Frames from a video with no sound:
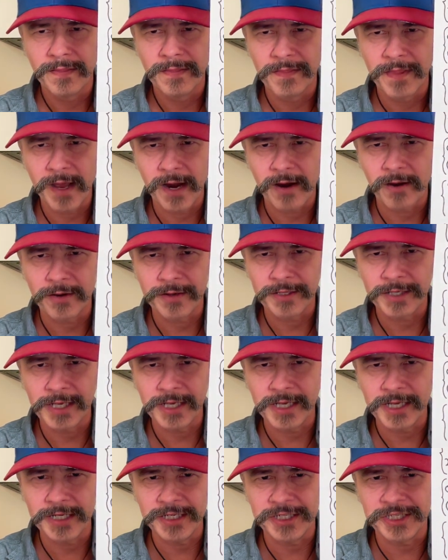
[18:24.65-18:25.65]
their
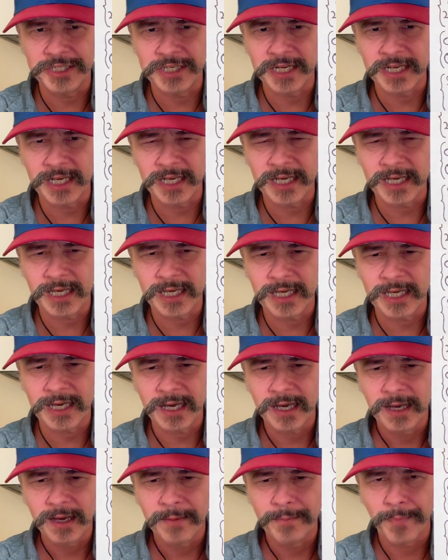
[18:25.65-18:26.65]
Yi
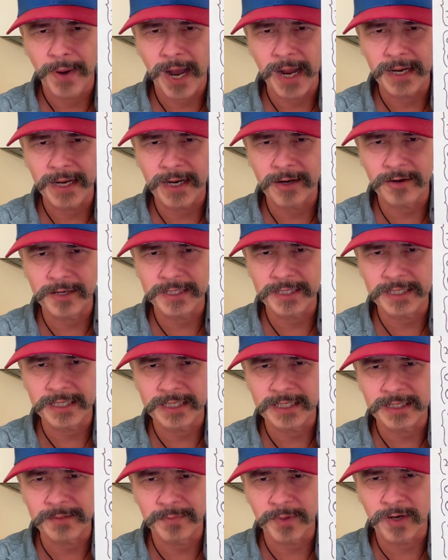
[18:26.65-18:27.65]
Jing binary
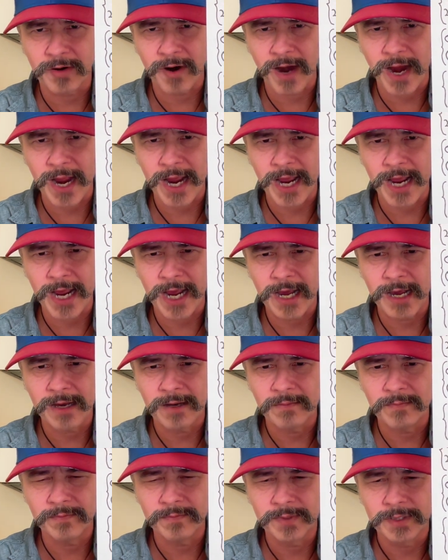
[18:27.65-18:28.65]
system
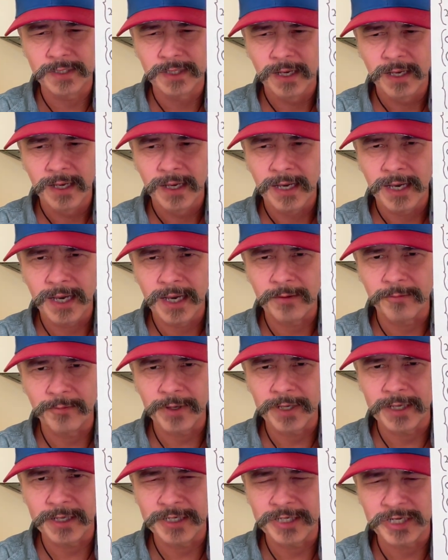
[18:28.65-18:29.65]
grams. And
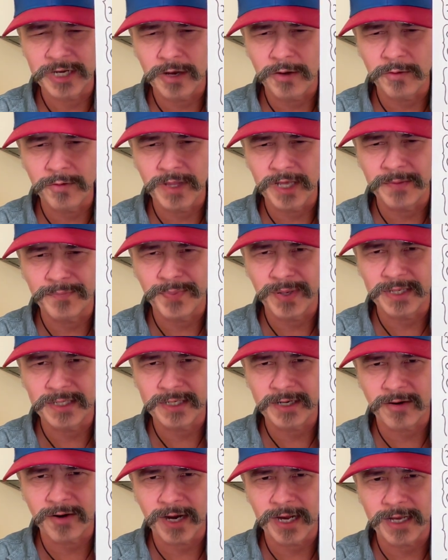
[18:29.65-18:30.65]
we show the
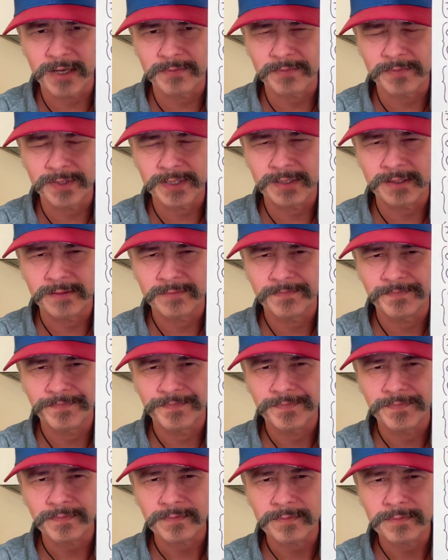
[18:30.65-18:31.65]
pentagrams,
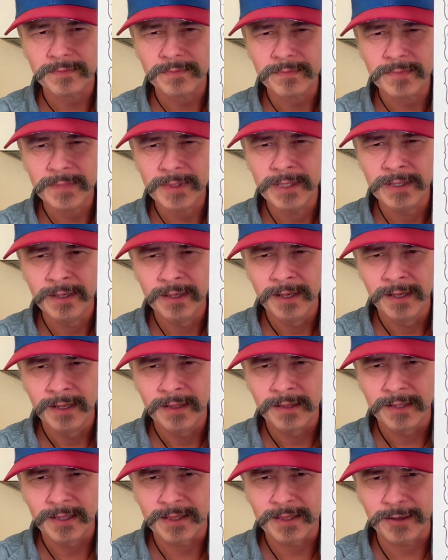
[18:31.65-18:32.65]

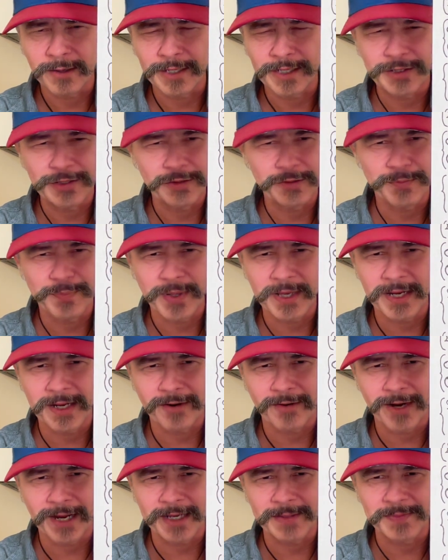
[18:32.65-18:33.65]
the 32
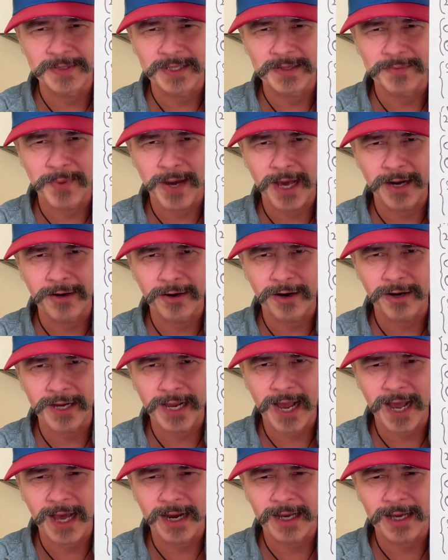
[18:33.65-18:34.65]
pentagrams of the Minor
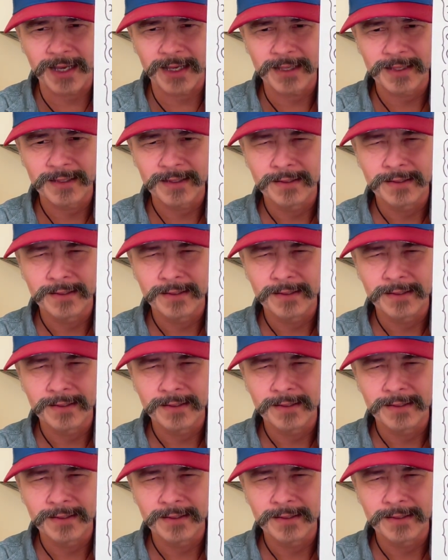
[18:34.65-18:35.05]
Arcana.